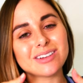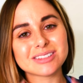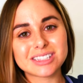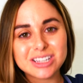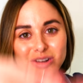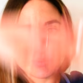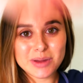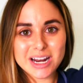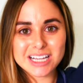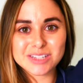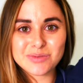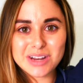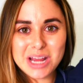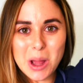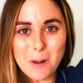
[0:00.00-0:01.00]
I'll see you in my next
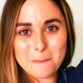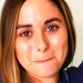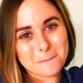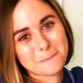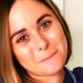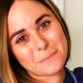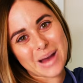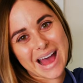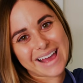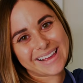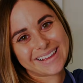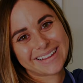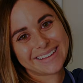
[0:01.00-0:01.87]
video. Bye.